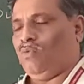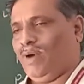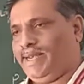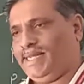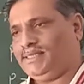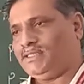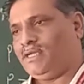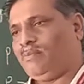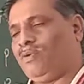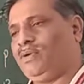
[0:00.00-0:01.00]
One
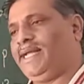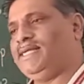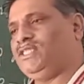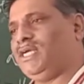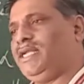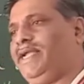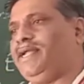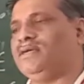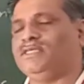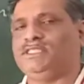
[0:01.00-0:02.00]
is potential
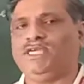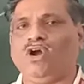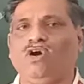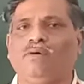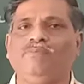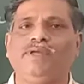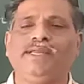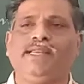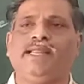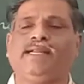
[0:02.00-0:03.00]
energy of the
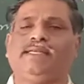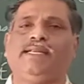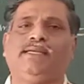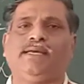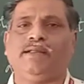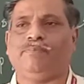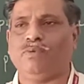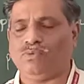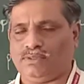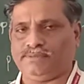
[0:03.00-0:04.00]
electric dipole.